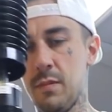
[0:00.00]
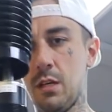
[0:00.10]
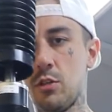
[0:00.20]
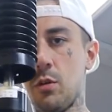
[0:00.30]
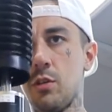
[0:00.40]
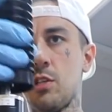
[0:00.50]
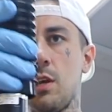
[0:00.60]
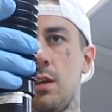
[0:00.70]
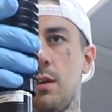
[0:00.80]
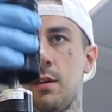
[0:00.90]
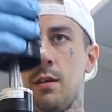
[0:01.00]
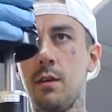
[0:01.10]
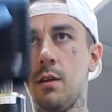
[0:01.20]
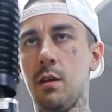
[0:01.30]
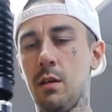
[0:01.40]
As you can see,
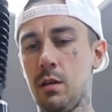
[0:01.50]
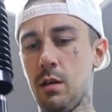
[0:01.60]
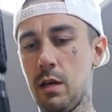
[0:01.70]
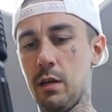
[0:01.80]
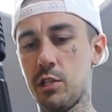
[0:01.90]
kind of